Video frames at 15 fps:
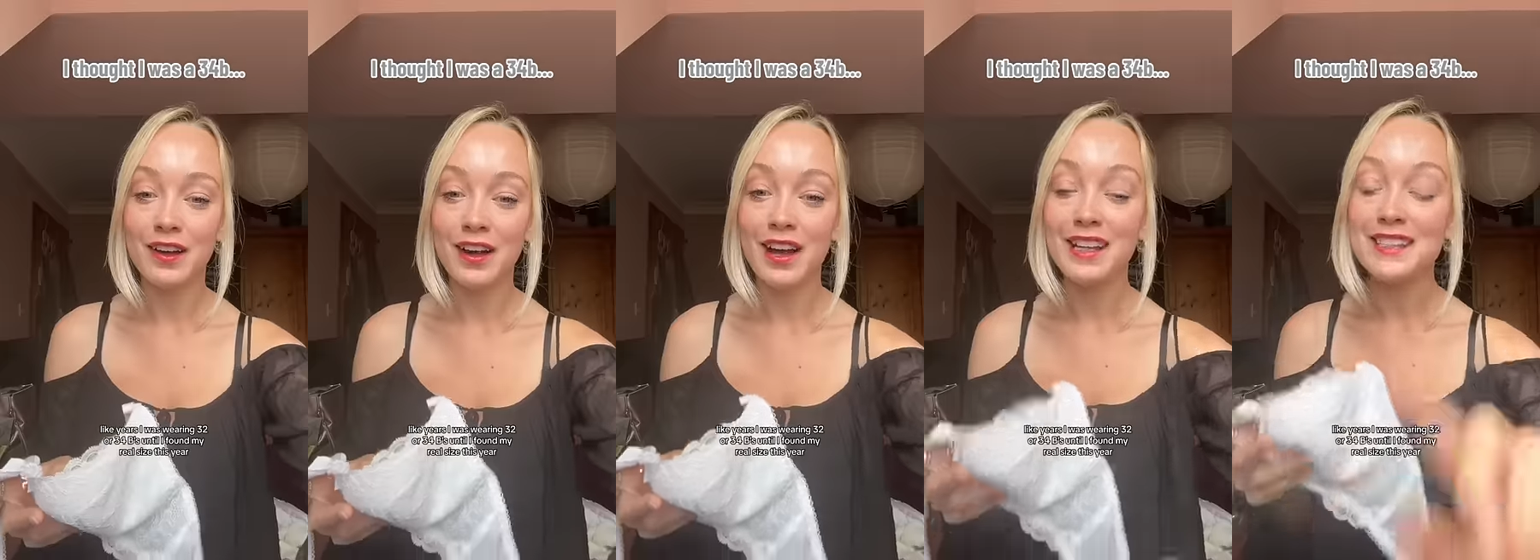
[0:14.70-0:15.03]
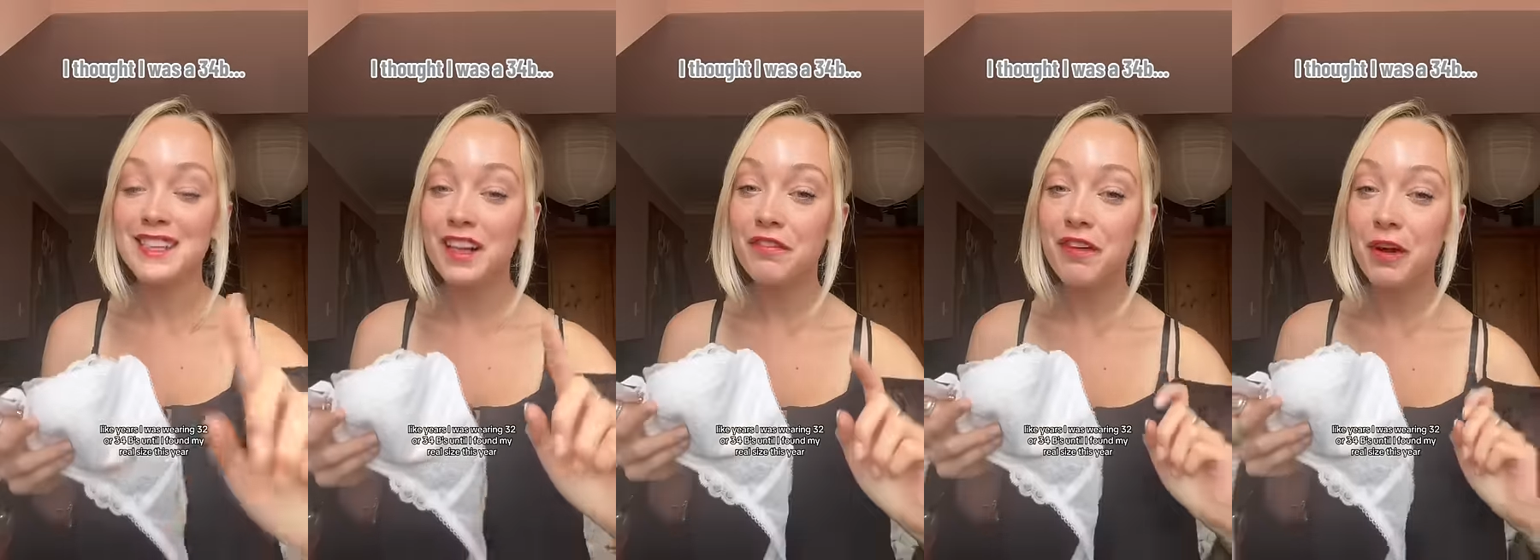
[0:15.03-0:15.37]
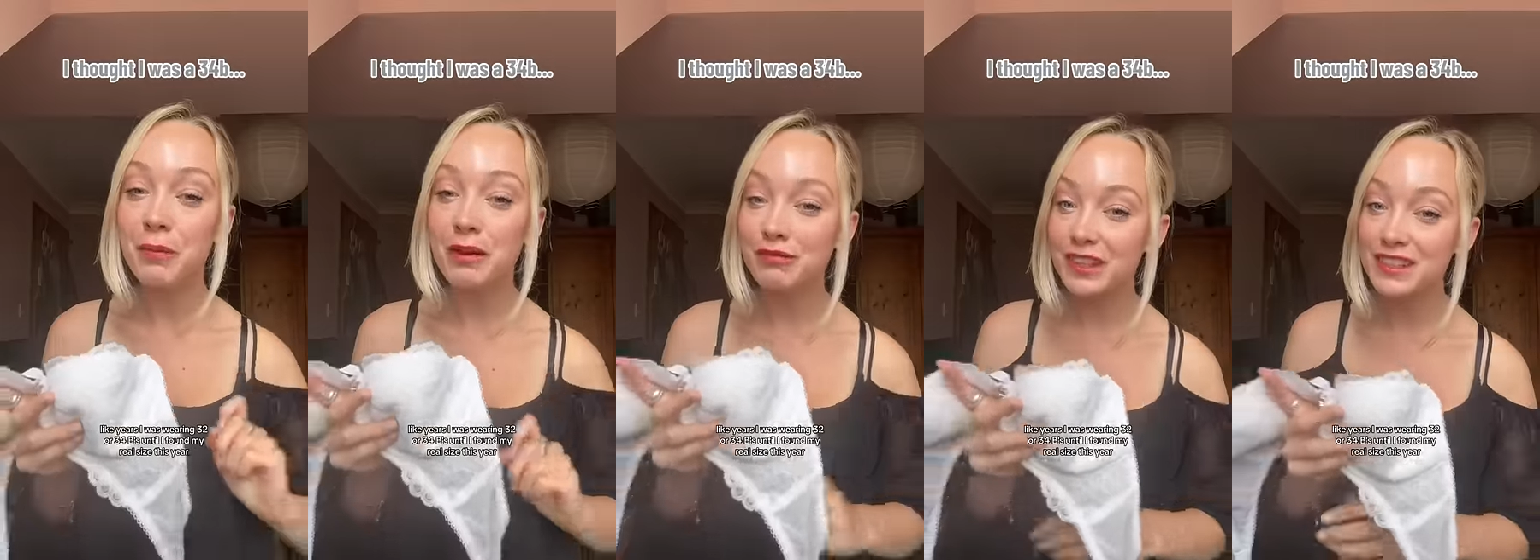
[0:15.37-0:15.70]
Until I found my
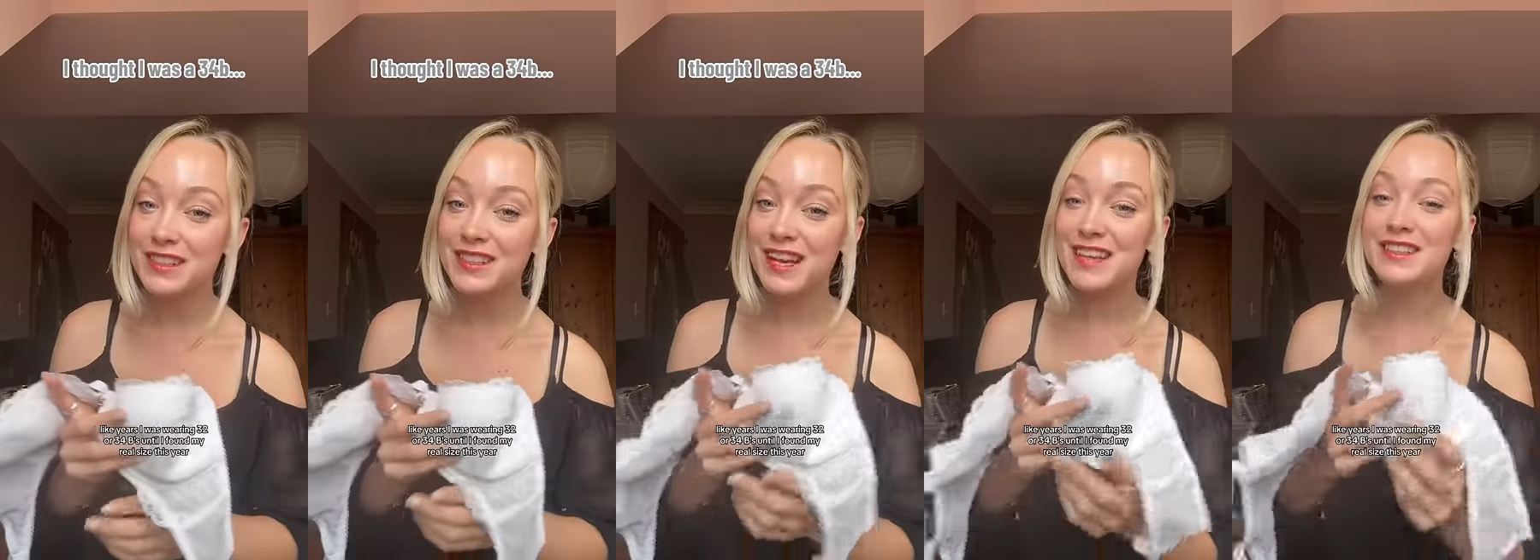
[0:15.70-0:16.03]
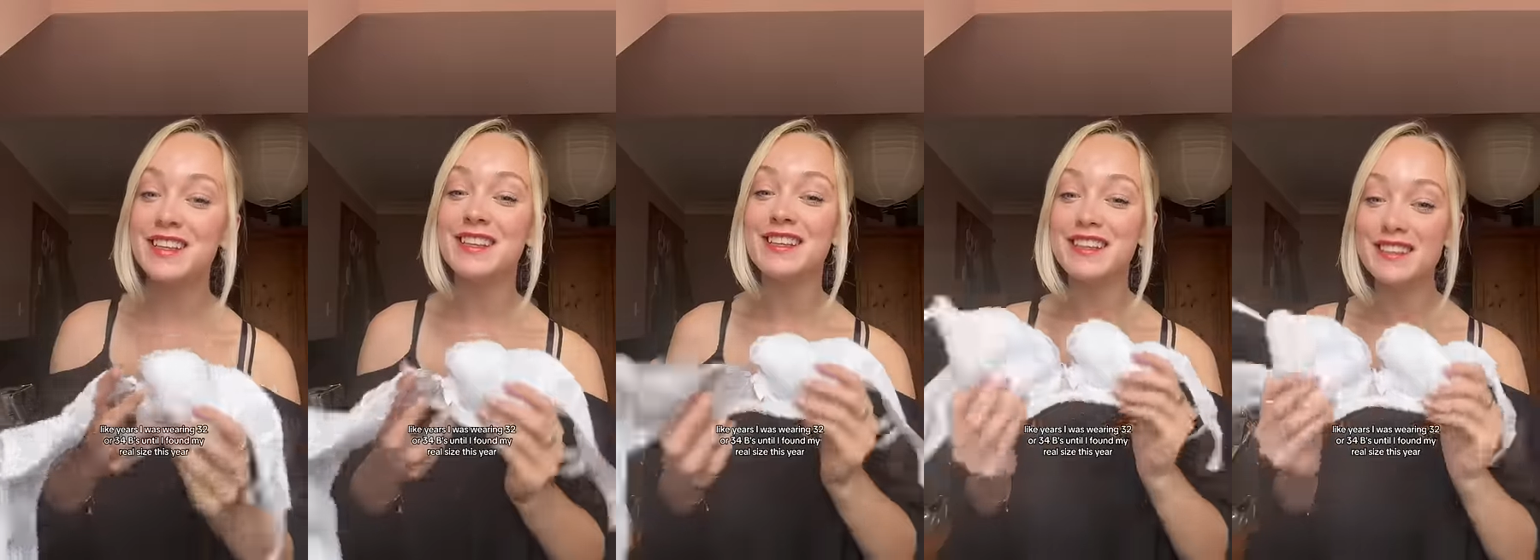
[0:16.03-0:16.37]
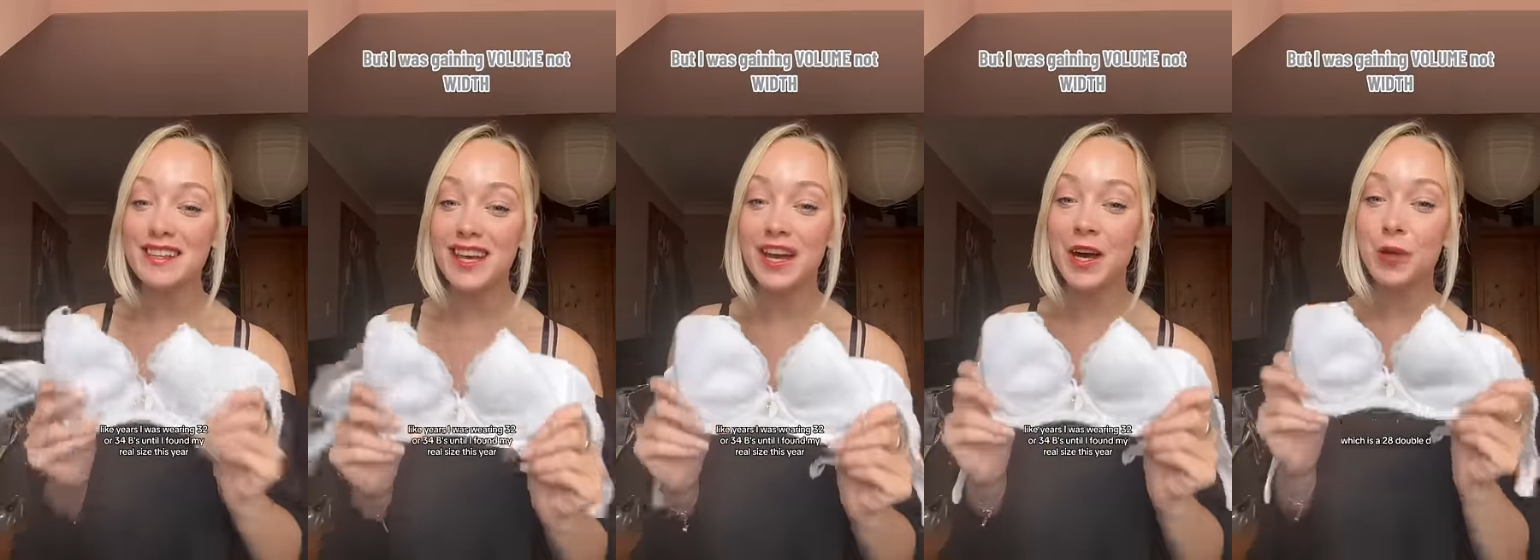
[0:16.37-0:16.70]
real size this year,